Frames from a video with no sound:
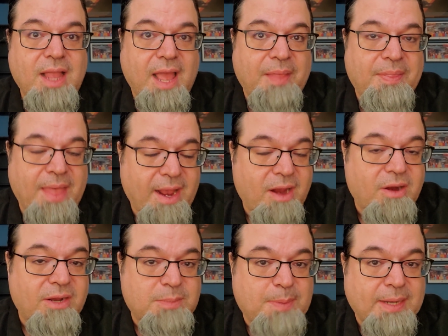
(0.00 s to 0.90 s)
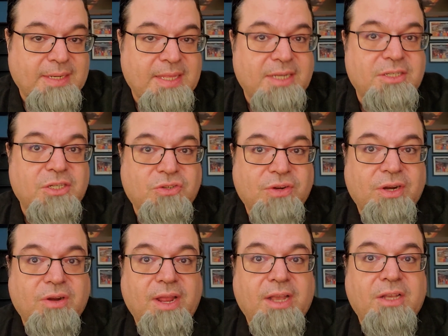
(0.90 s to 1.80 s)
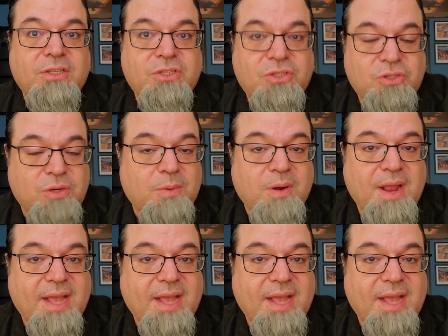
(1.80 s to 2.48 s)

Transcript: and they are expecting that to trigger a consumer